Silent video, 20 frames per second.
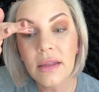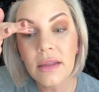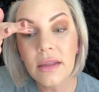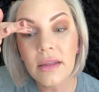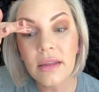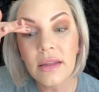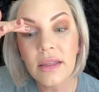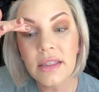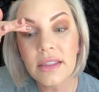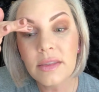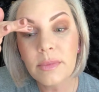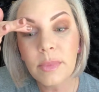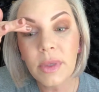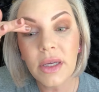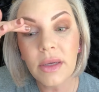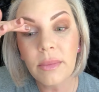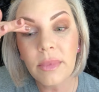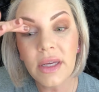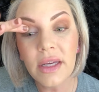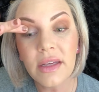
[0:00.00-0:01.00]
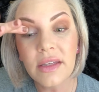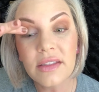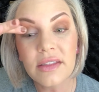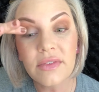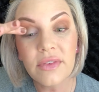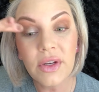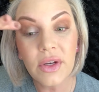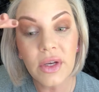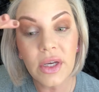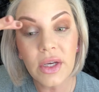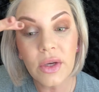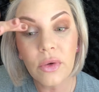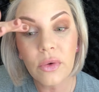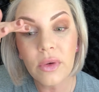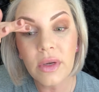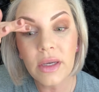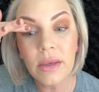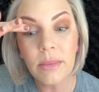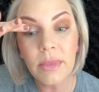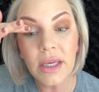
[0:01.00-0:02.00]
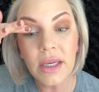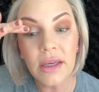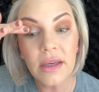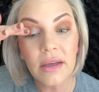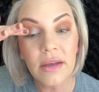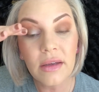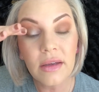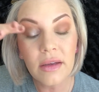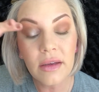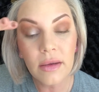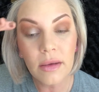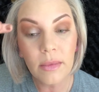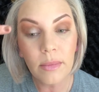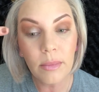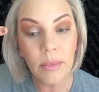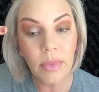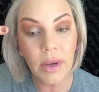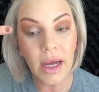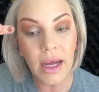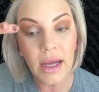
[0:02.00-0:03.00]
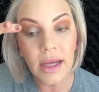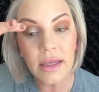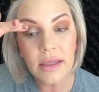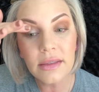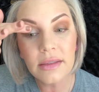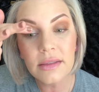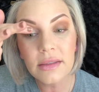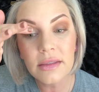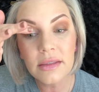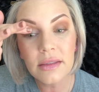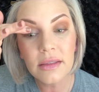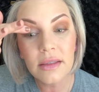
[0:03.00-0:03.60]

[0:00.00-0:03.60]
This pigment is very creamy, but